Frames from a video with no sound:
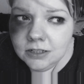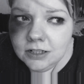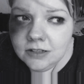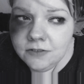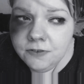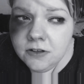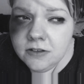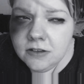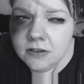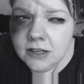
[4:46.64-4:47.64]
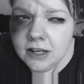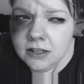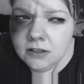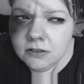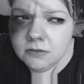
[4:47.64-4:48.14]
is it Thursday today?
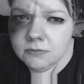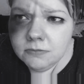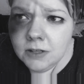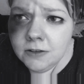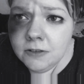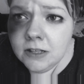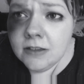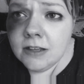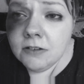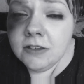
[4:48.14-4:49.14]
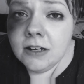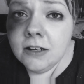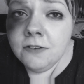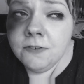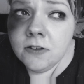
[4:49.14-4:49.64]
I think it's now technically
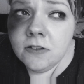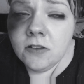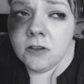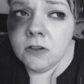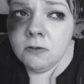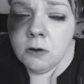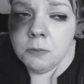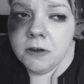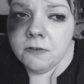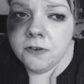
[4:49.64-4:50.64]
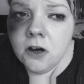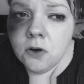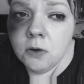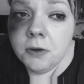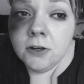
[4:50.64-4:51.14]
Thursday, so there will be a vlog
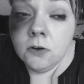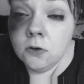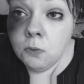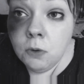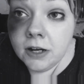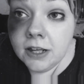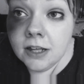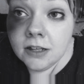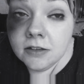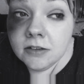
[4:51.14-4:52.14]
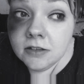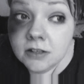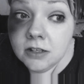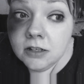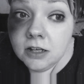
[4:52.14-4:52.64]
up. I don't know what it is.
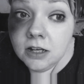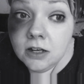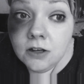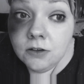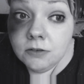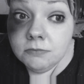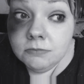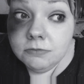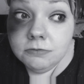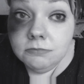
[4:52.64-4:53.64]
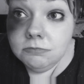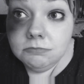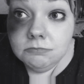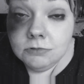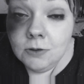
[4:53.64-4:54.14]

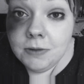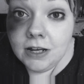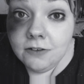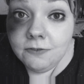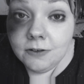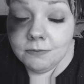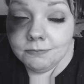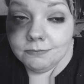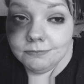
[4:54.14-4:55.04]
Could be anything.